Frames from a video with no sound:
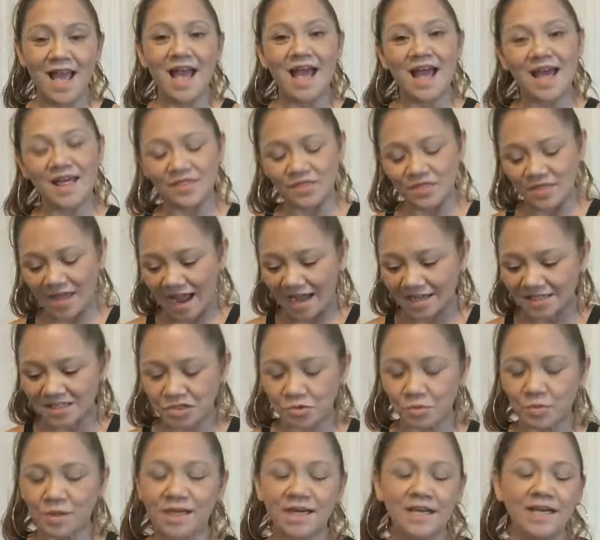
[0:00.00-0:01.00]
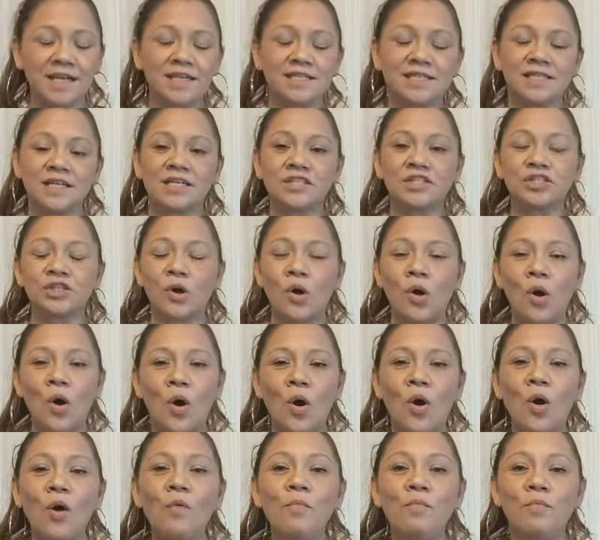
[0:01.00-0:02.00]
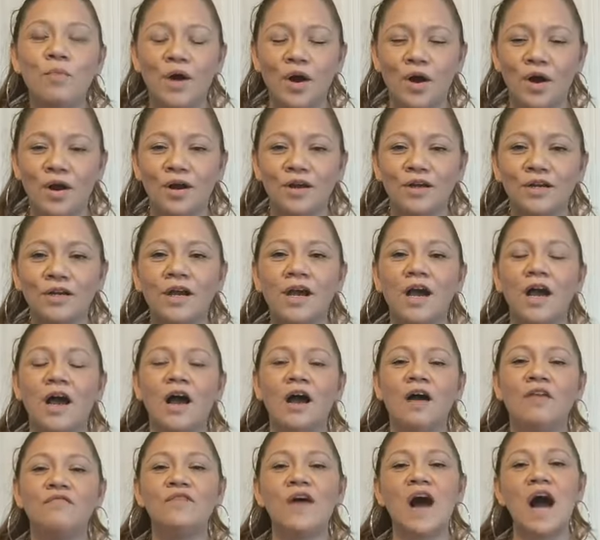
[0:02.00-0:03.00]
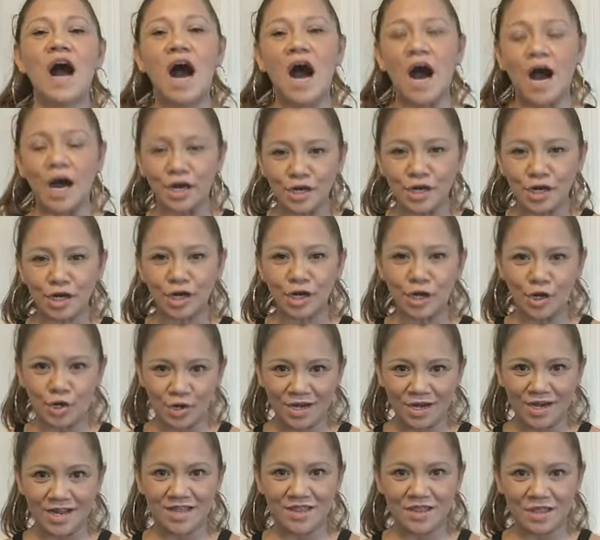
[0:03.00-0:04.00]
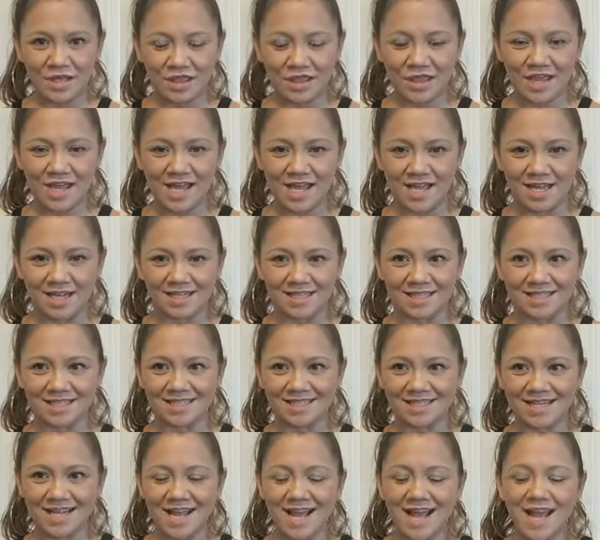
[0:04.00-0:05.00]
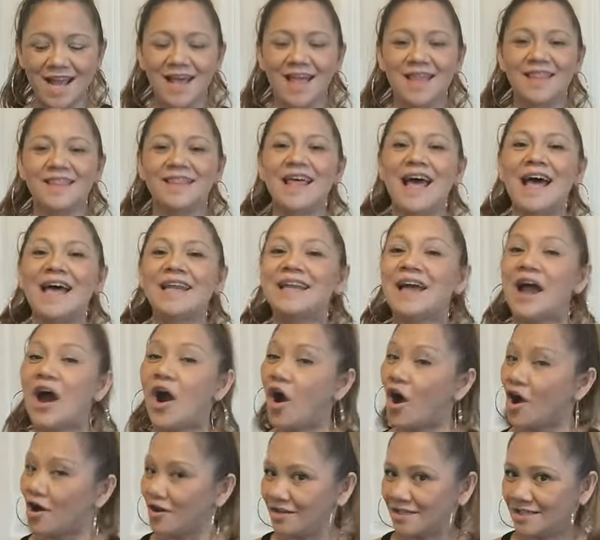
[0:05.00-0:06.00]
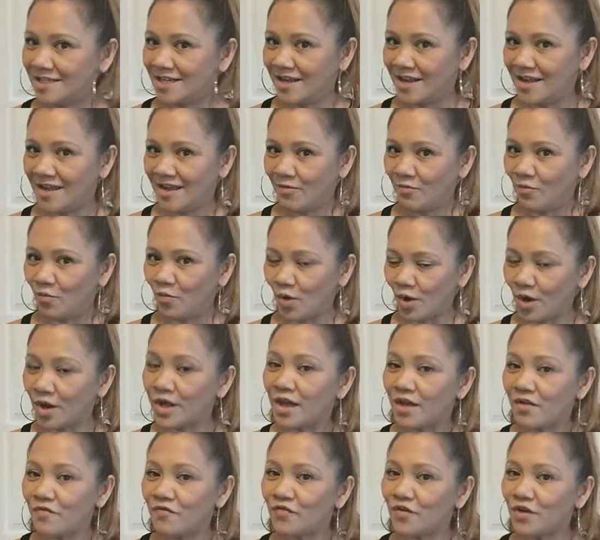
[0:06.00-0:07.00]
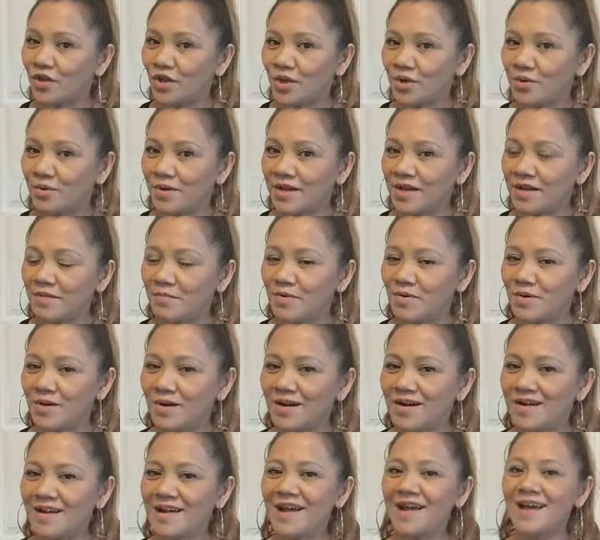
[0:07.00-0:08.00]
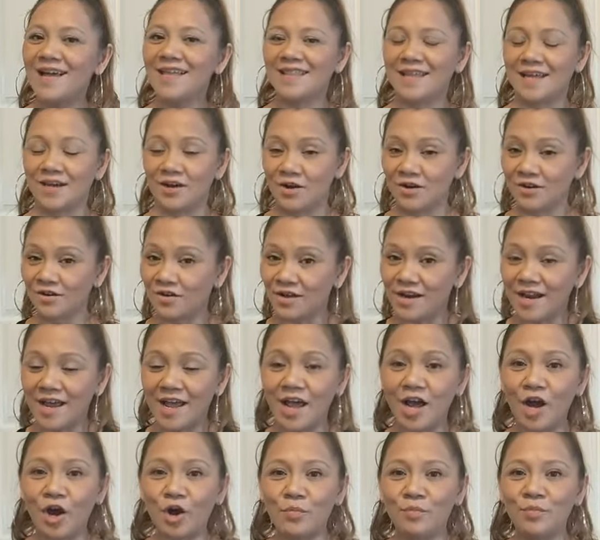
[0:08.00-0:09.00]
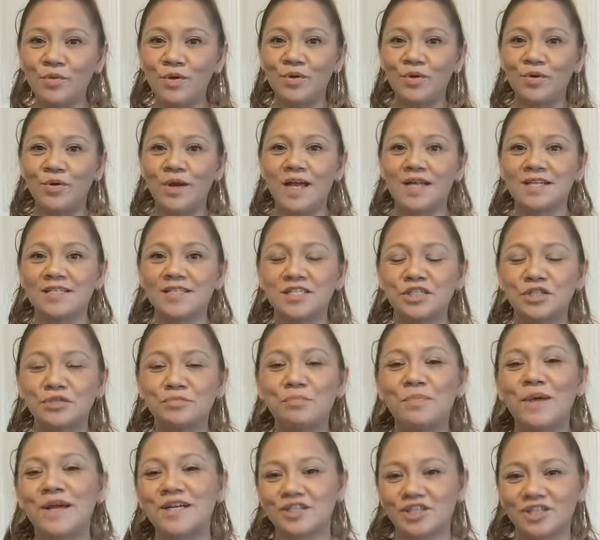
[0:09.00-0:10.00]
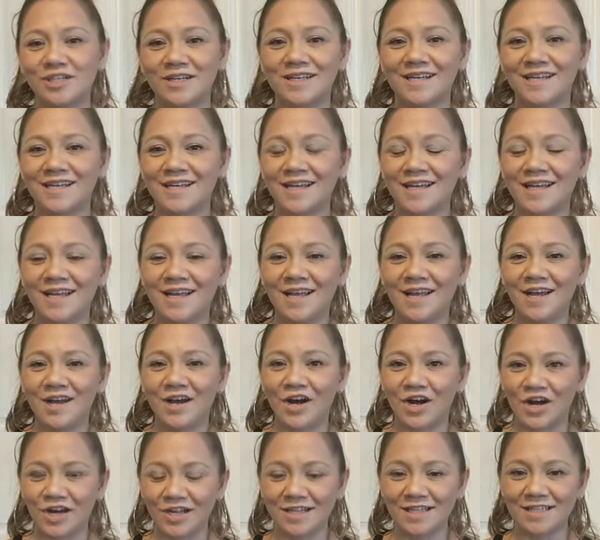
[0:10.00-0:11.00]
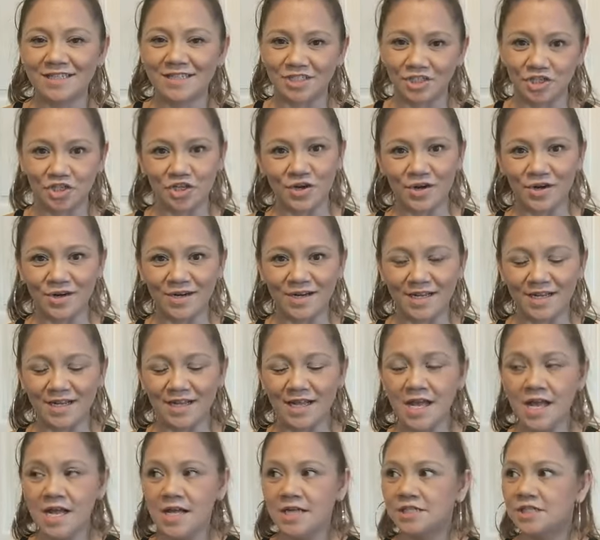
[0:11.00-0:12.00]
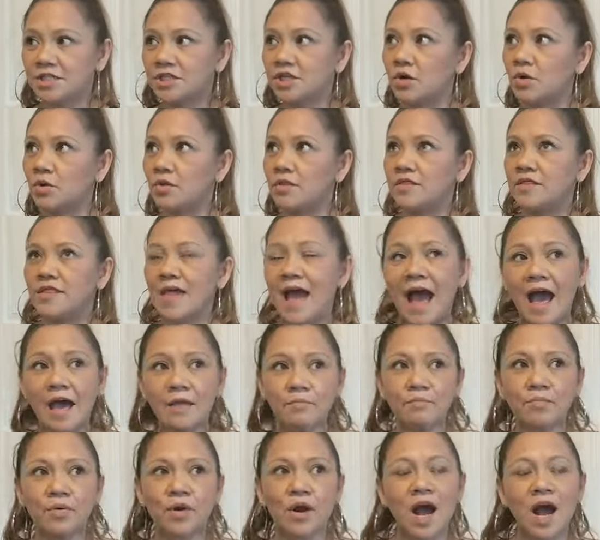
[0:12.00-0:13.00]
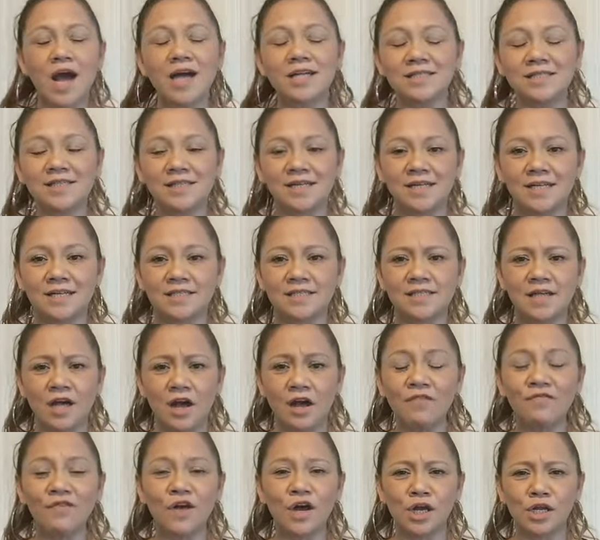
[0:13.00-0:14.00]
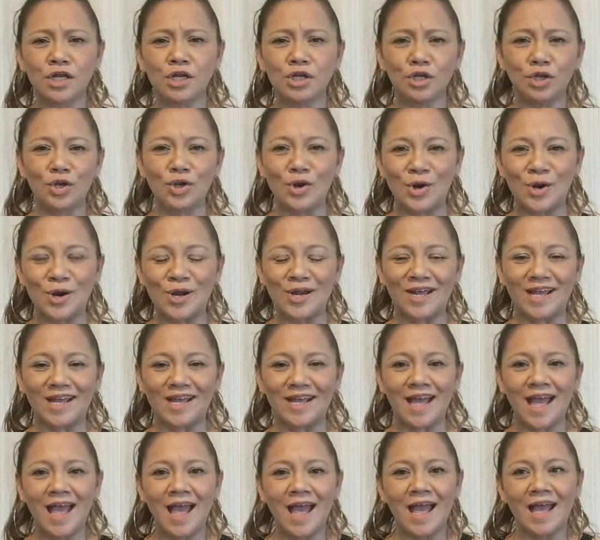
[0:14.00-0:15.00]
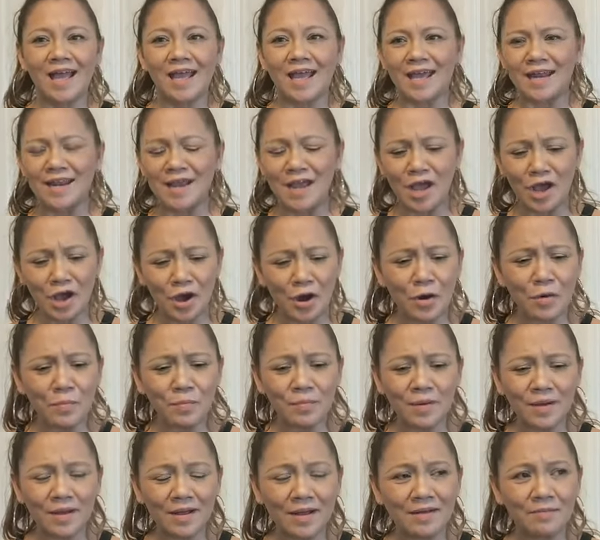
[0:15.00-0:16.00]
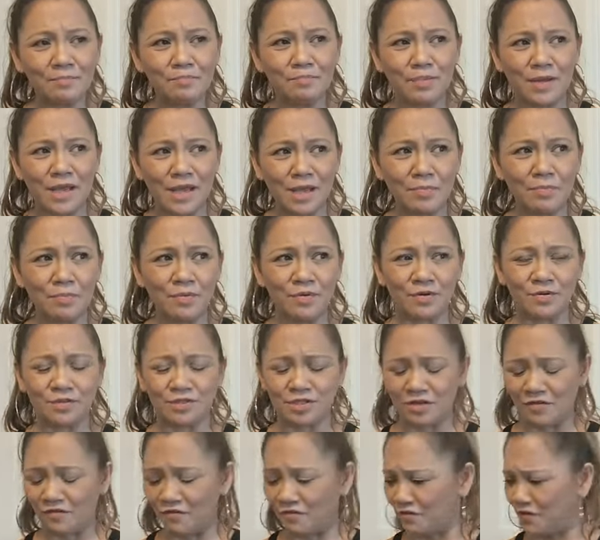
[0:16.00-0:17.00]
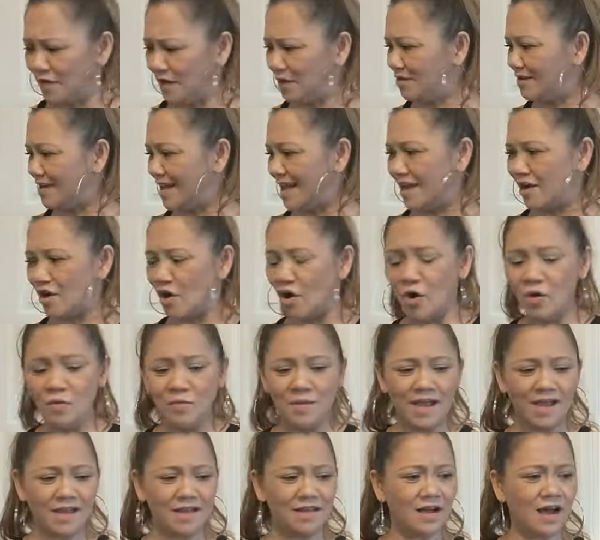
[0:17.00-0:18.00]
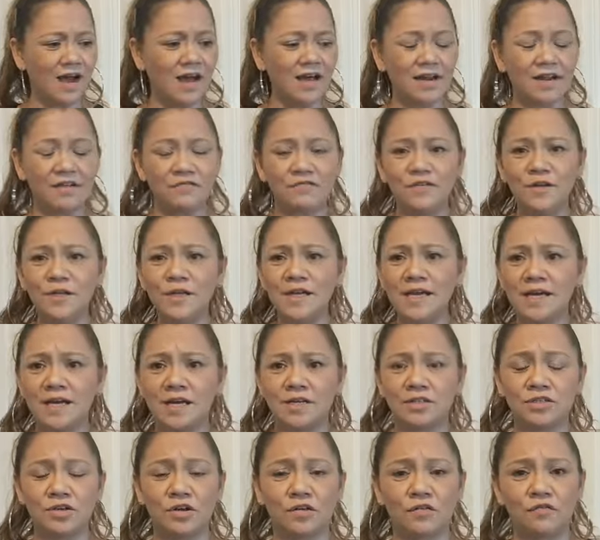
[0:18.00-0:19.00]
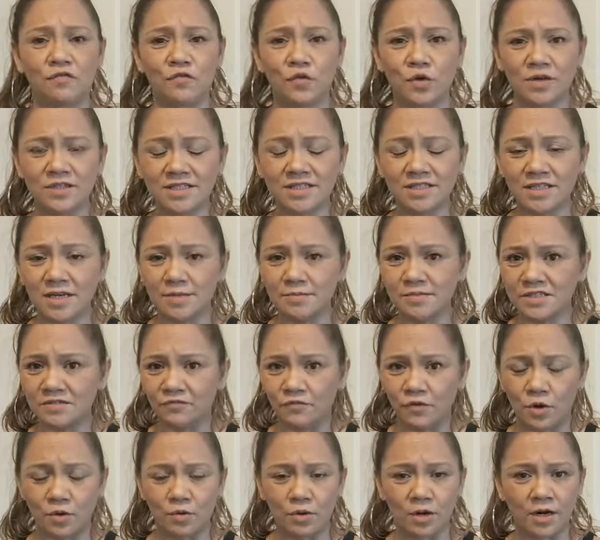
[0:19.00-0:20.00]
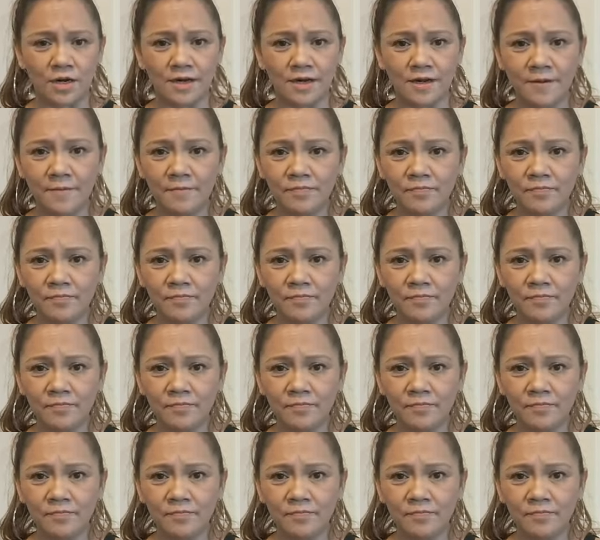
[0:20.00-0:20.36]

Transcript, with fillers: And that's what it is. It's all part of unlearning the things that aren't working for you anymore that are going to help you, especially on this journey. So that process of unlearning can help people to feel like, oh my God, I feel like I took four steps forward